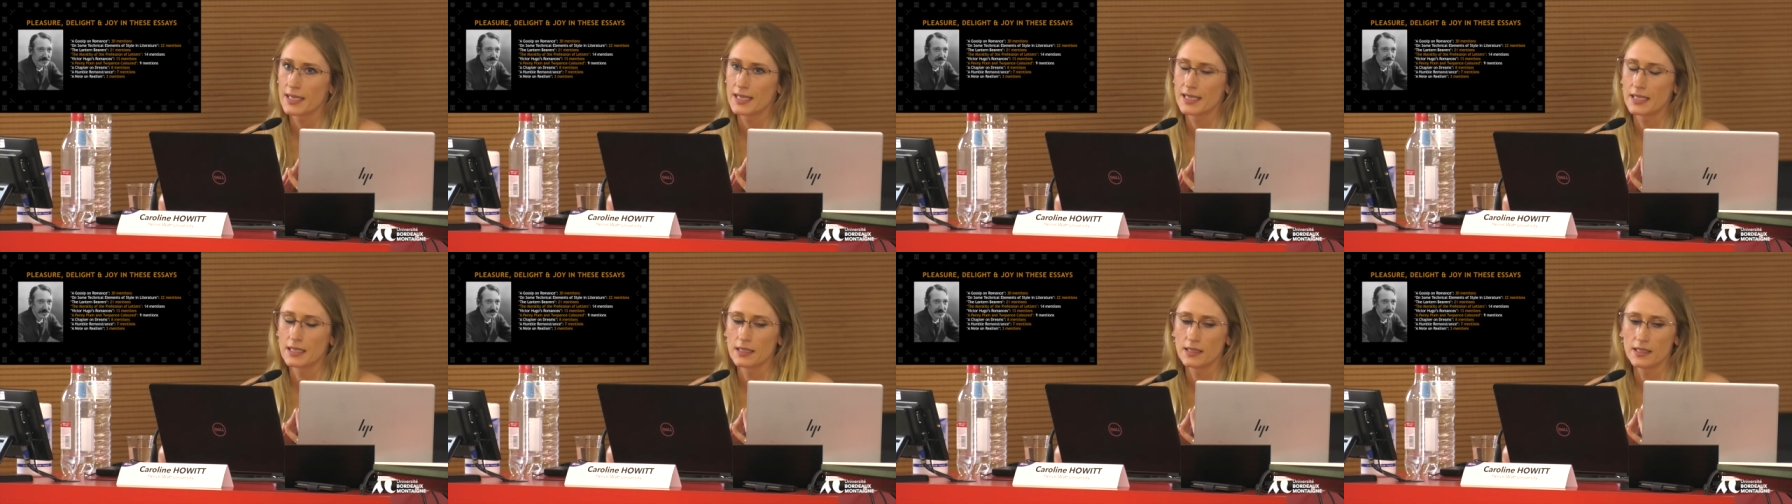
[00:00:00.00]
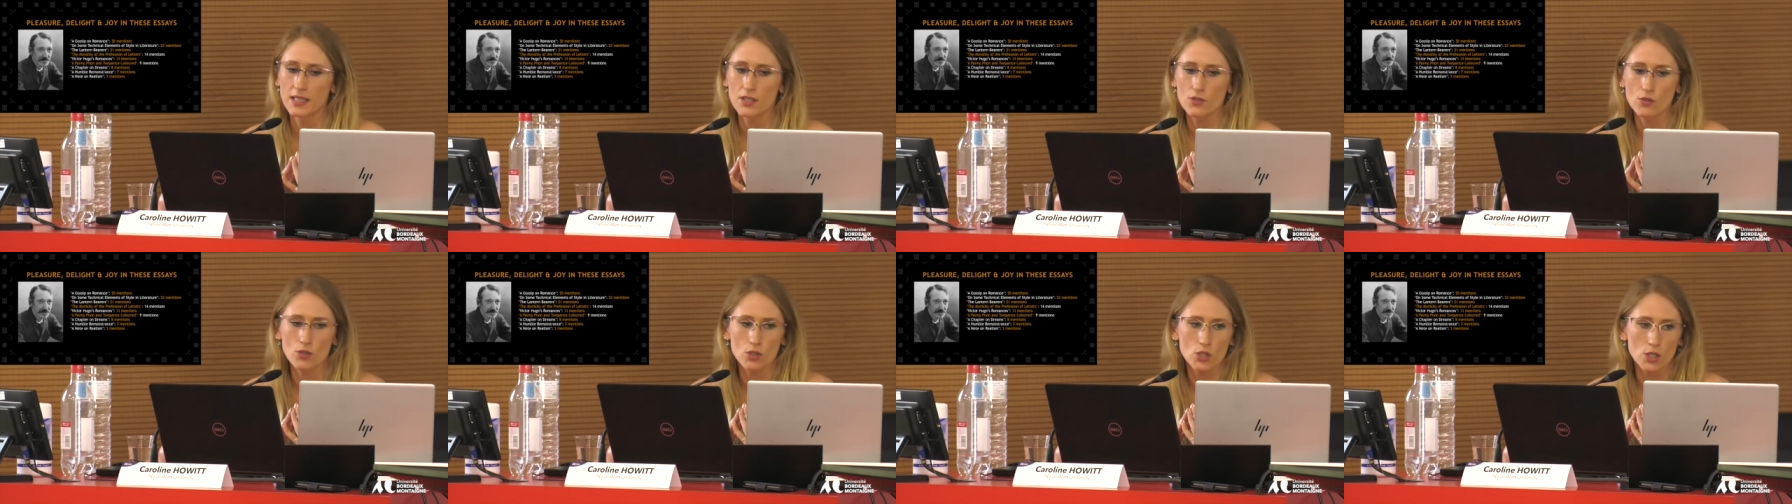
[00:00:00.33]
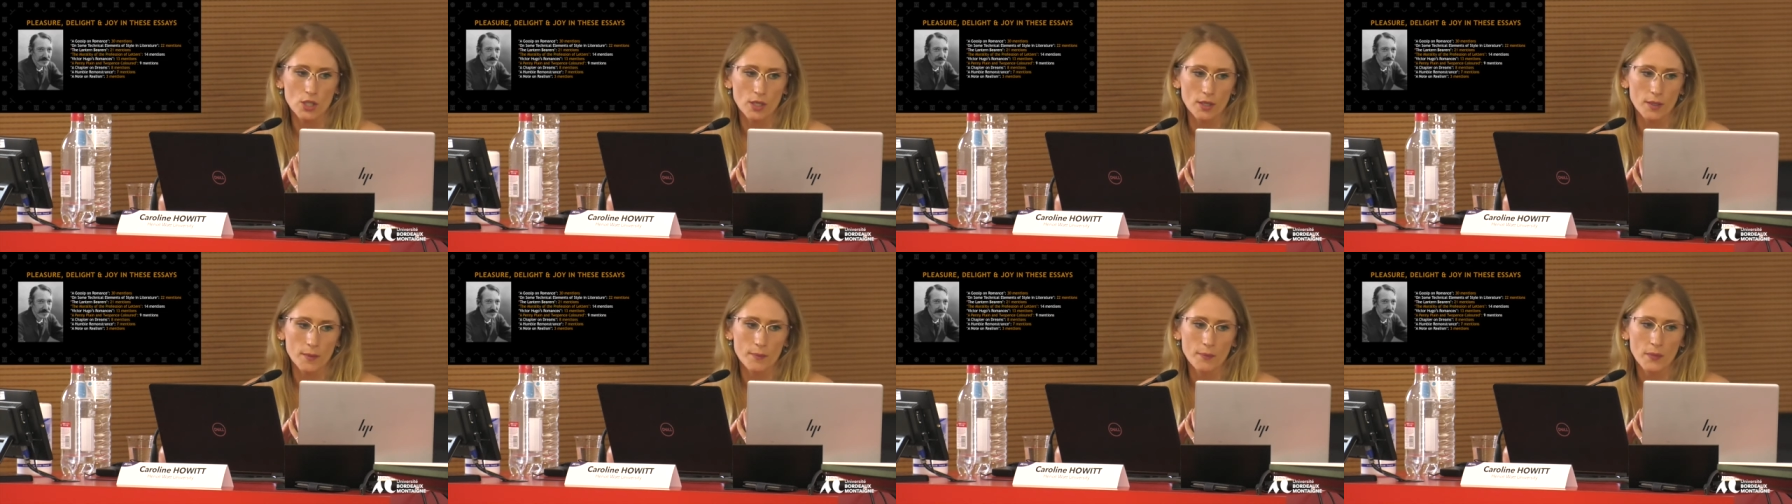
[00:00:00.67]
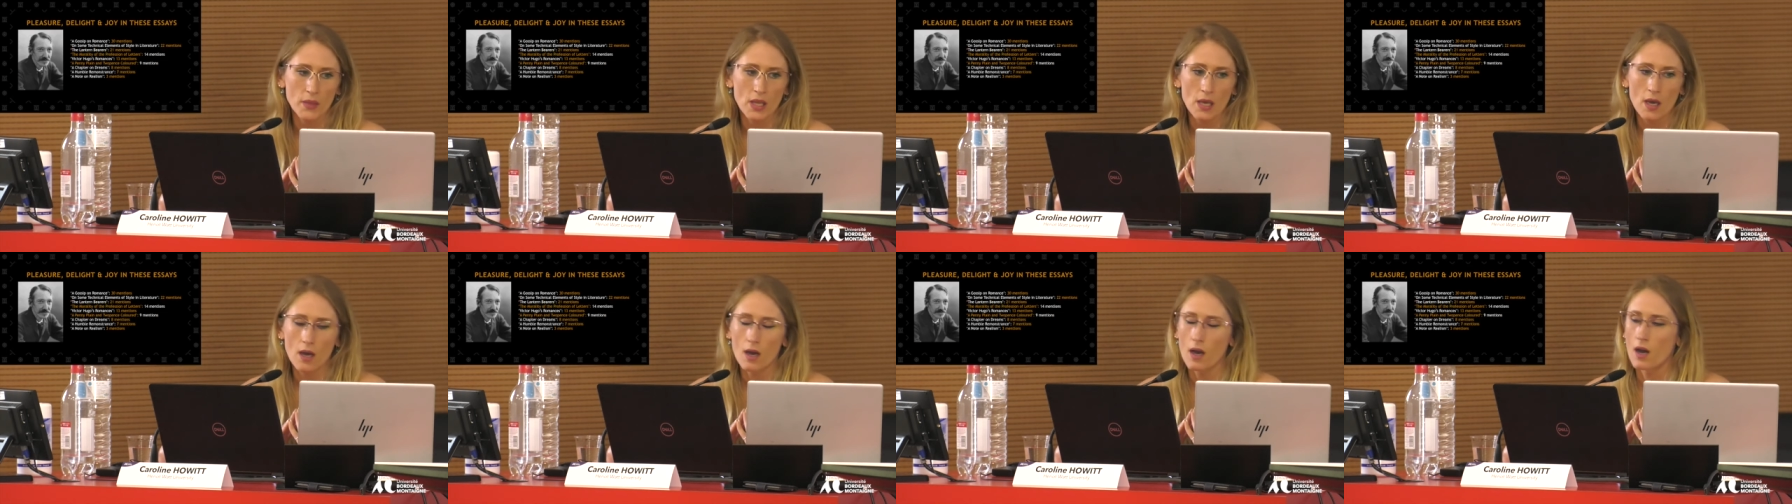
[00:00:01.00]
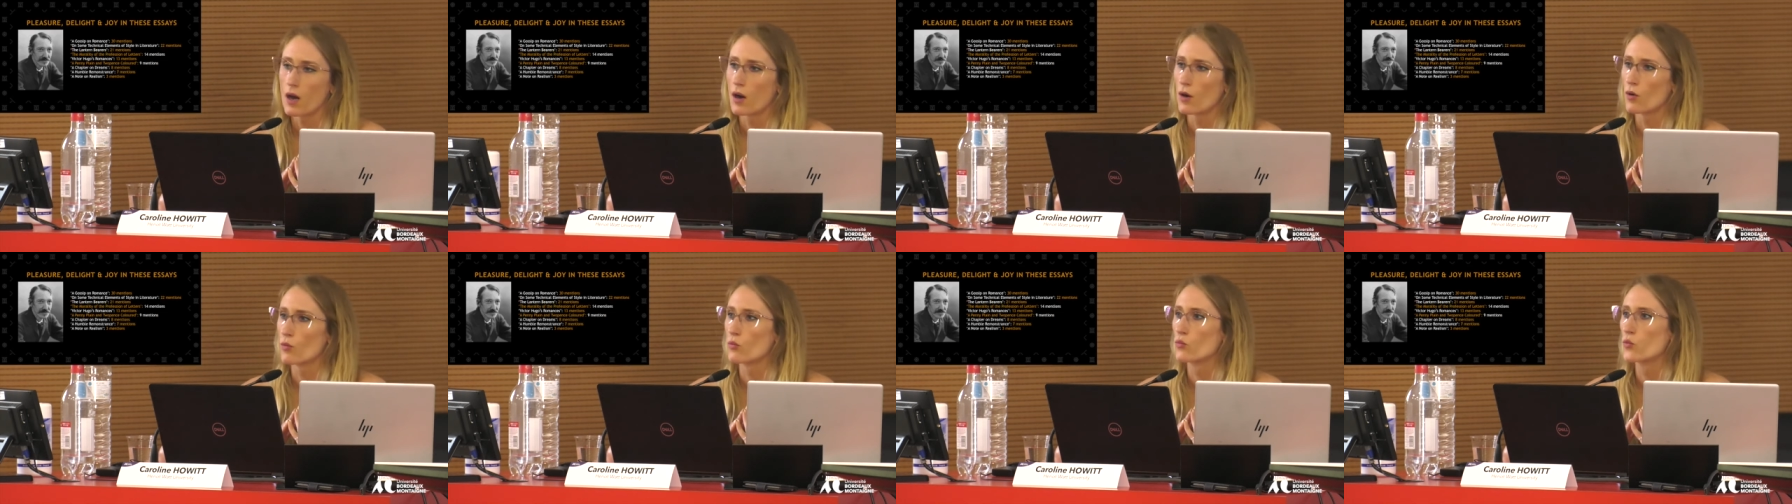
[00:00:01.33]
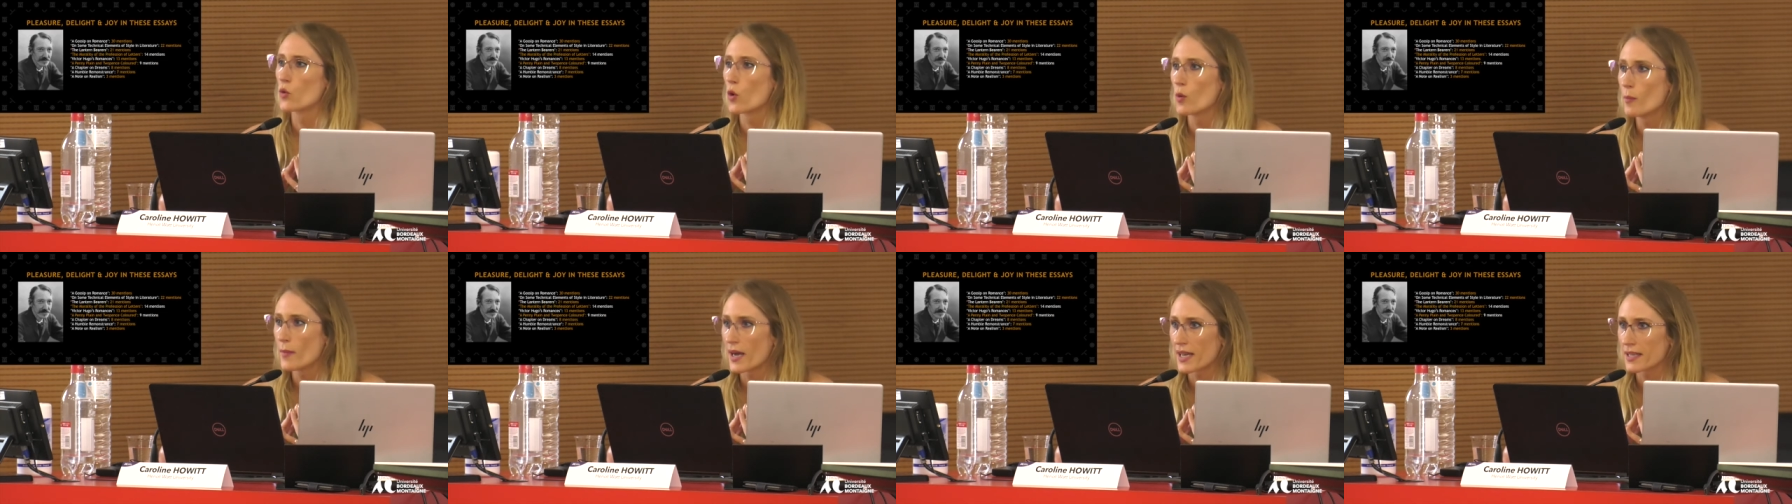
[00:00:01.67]
in literature are
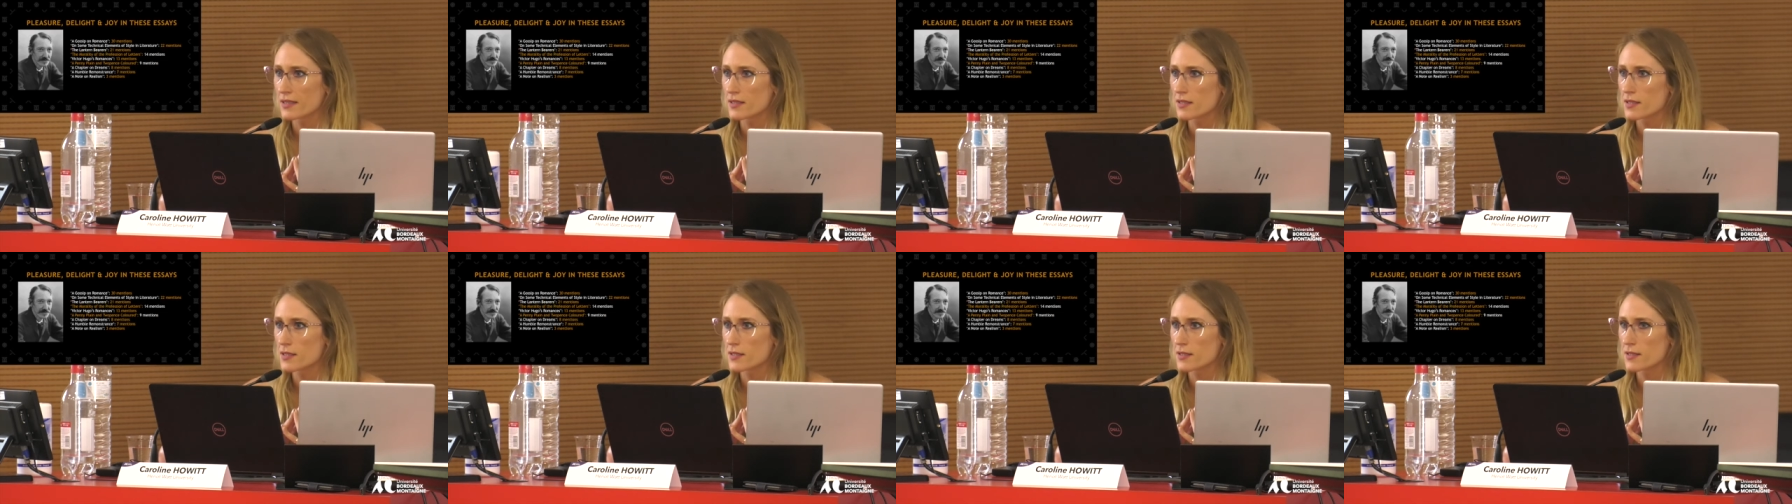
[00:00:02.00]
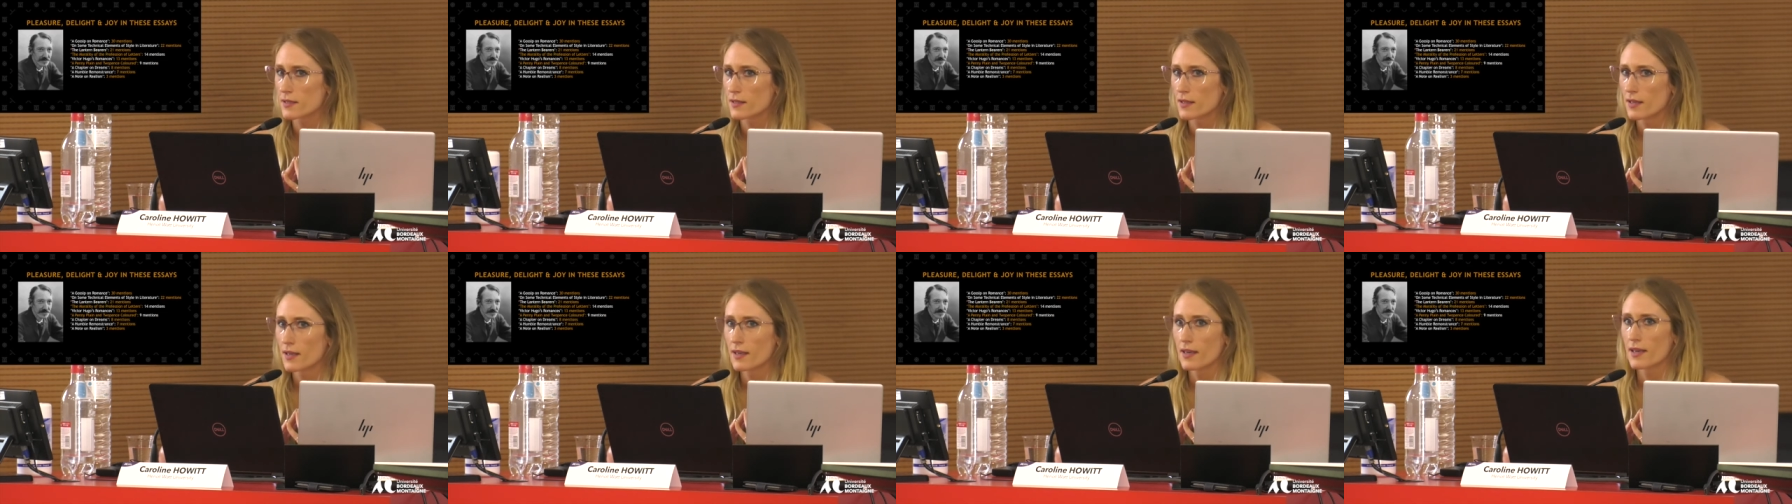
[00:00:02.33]
romance